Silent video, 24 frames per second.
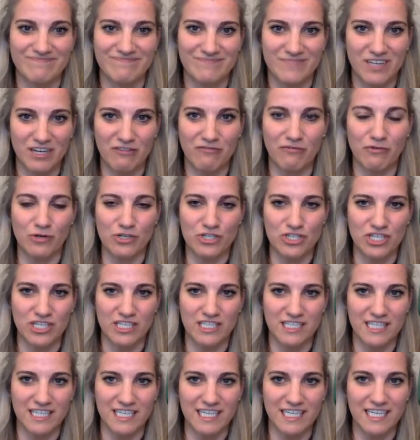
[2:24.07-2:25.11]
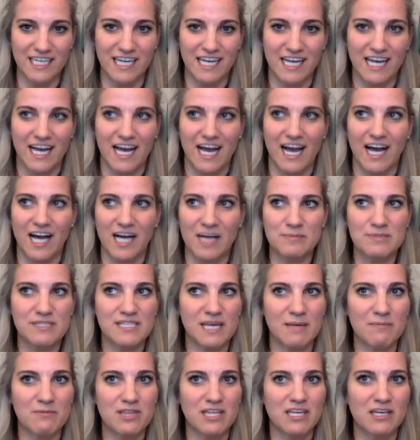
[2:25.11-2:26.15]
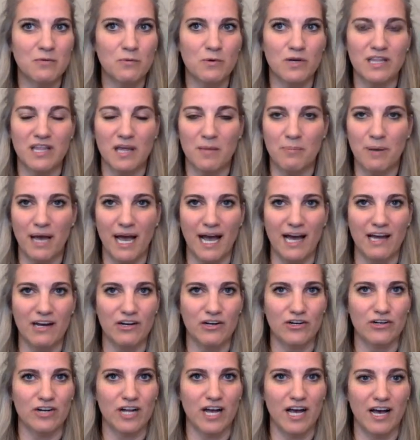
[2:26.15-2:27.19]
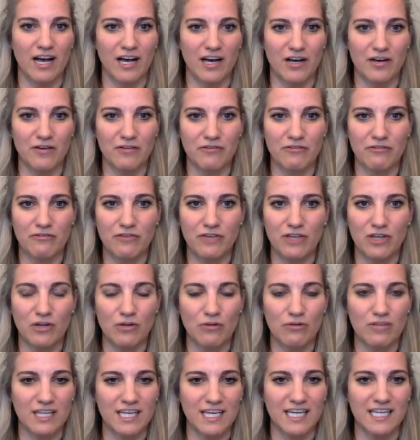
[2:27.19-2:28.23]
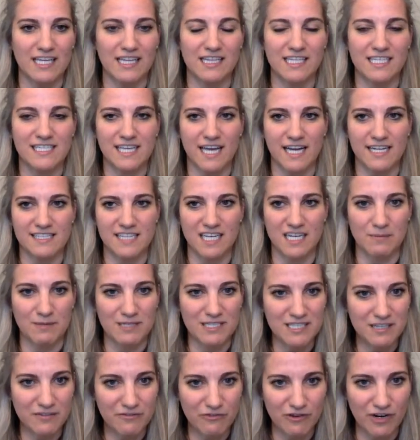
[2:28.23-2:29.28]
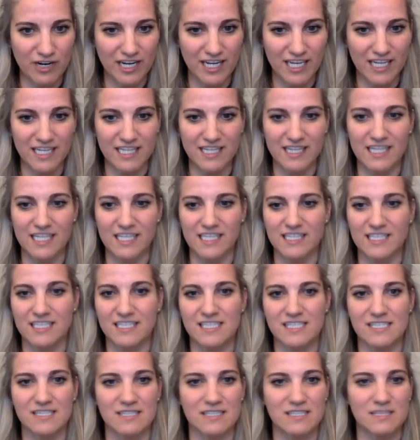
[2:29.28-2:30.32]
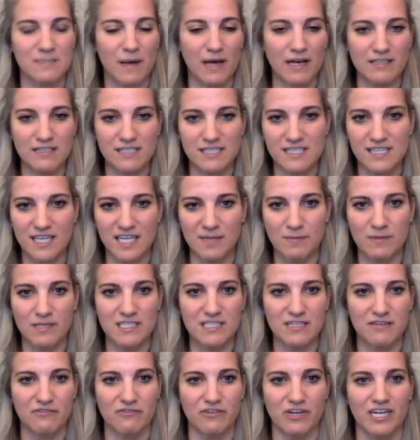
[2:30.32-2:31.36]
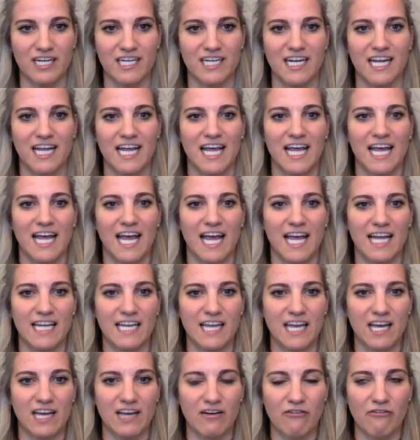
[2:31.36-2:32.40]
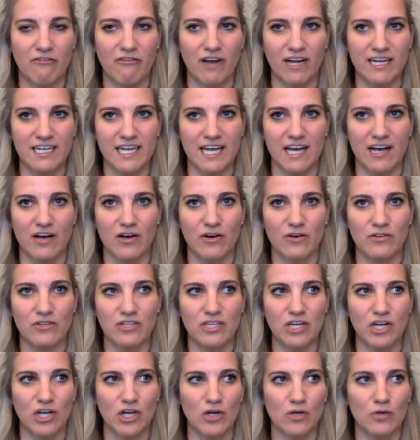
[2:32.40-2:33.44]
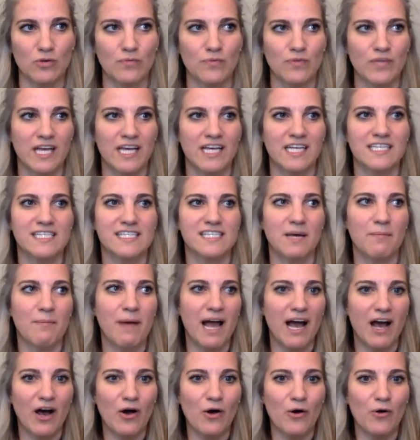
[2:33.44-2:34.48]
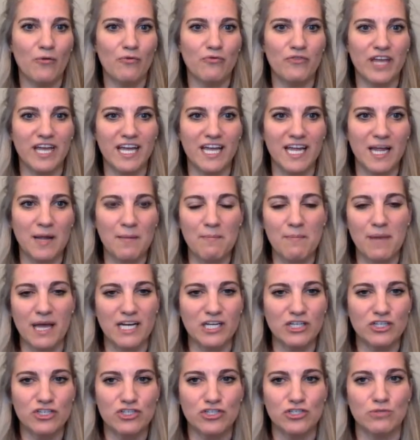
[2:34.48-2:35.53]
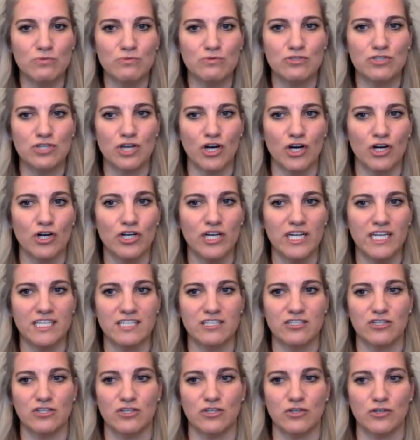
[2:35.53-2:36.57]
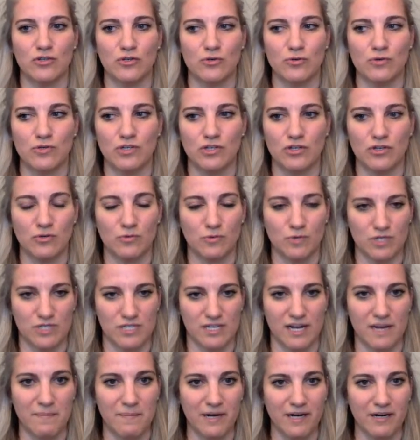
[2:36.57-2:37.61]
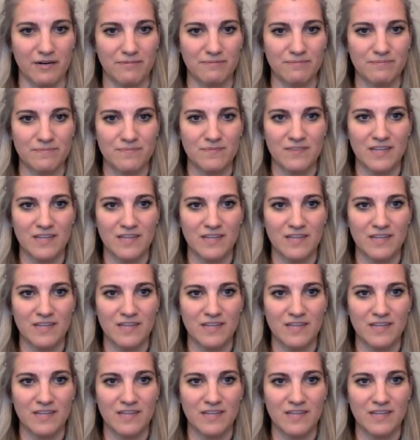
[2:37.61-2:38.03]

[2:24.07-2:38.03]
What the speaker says: unfortunately. Same thing with a pattern of, thinking this guy's going to be different, this spouse is going to be different, and yet find out, somehow they manage to turn into your worst nightmare.